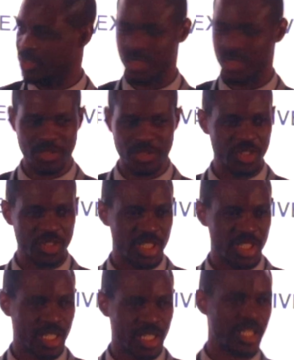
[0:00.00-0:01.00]

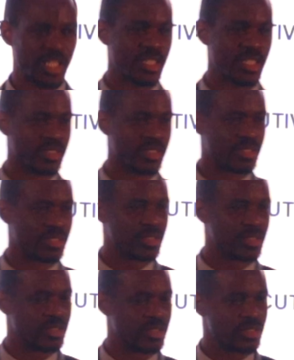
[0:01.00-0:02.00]
Chevening, and then
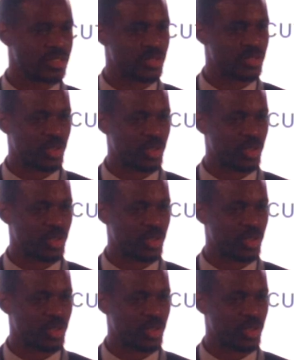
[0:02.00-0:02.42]
and